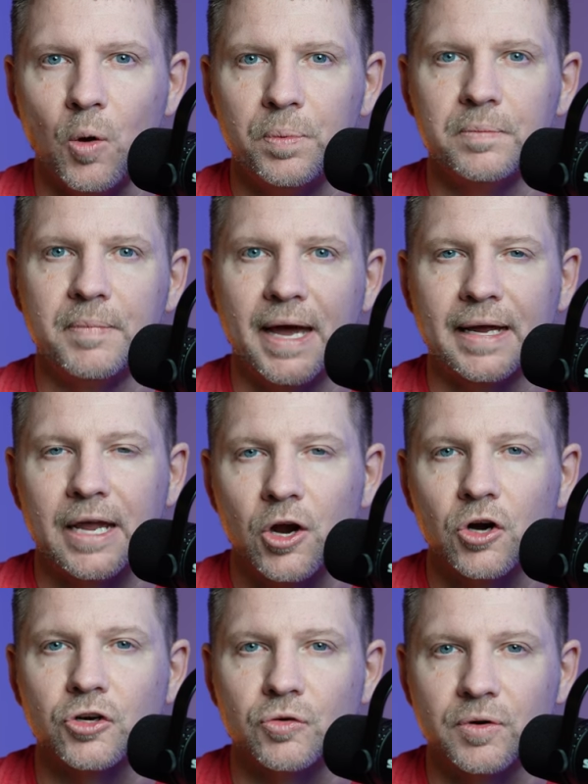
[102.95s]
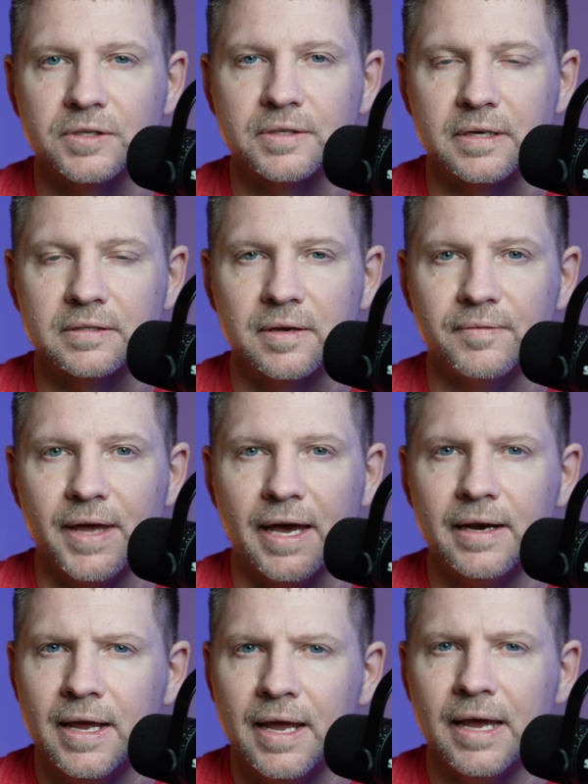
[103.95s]
open back characteristics of
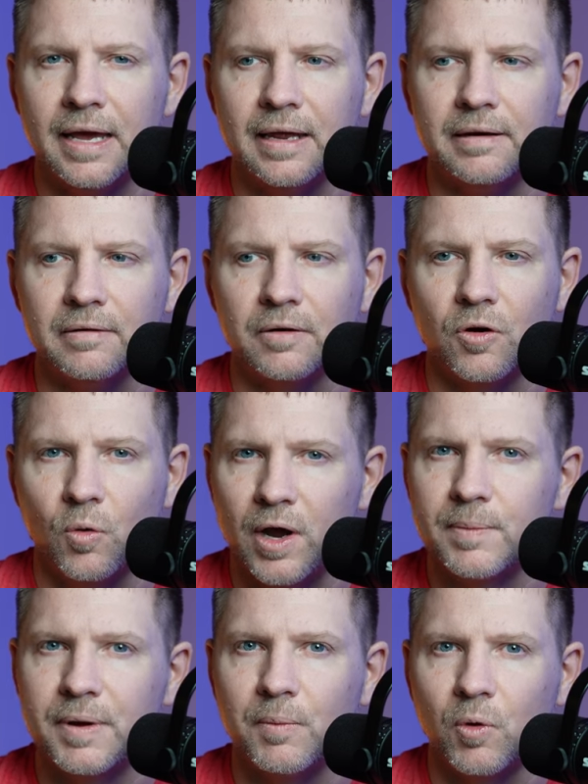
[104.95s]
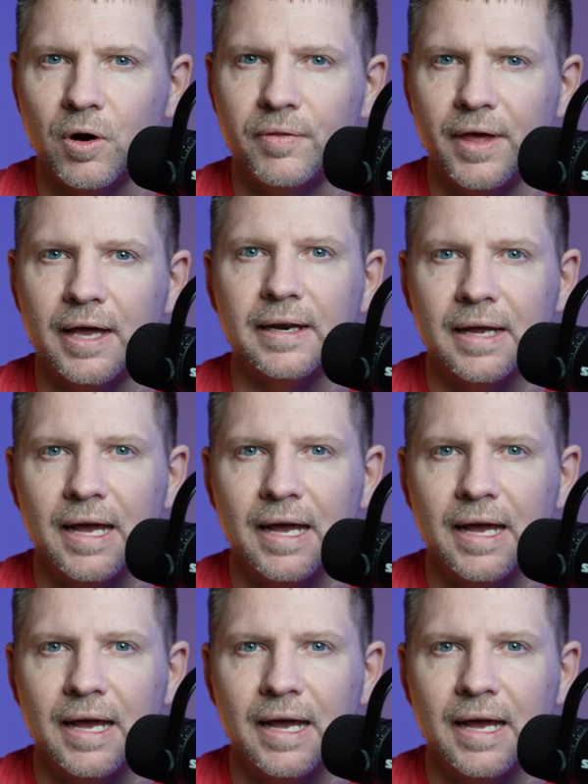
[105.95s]
that and quite a bit more on that